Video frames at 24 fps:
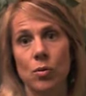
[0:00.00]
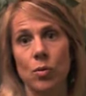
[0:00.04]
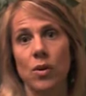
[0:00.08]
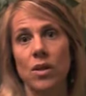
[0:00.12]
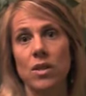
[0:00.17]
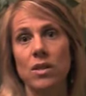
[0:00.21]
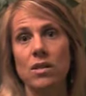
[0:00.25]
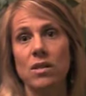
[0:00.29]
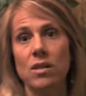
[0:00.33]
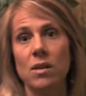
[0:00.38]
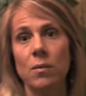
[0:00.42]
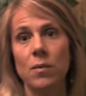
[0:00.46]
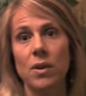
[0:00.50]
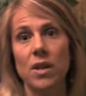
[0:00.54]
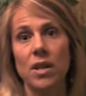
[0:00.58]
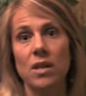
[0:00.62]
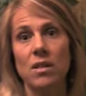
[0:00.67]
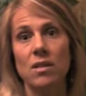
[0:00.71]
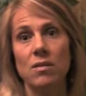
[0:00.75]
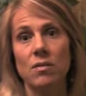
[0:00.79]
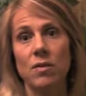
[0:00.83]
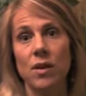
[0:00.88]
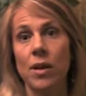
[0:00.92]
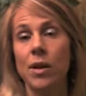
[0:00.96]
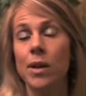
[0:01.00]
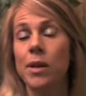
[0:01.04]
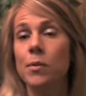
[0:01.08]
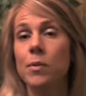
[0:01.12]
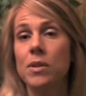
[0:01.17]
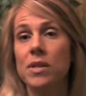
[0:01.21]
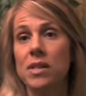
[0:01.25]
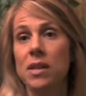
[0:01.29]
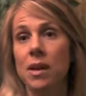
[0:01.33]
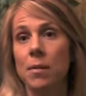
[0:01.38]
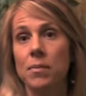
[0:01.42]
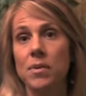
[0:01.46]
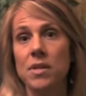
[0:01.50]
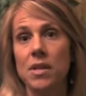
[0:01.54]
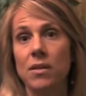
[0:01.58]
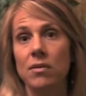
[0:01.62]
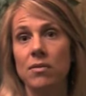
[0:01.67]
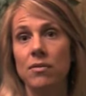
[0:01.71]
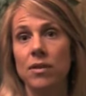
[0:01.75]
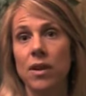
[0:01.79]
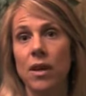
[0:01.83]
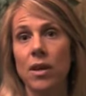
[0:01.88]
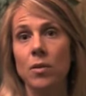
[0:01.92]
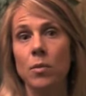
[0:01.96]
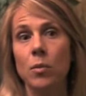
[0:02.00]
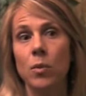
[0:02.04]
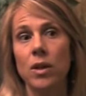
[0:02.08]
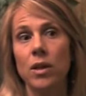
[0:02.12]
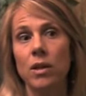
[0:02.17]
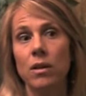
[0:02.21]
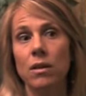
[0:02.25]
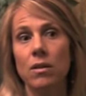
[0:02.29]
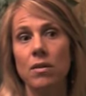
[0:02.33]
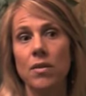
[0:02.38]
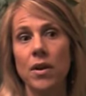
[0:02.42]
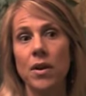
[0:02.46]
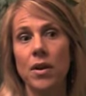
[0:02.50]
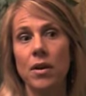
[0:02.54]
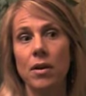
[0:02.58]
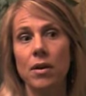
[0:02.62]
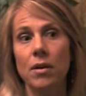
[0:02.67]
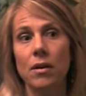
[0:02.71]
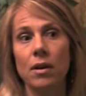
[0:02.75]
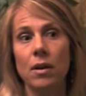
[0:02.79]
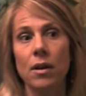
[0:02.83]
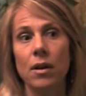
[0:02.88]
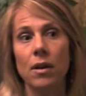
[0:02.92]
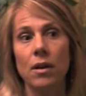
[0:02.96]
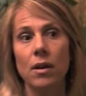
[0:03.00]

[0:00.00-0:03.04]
when somebody is very receptive, and when their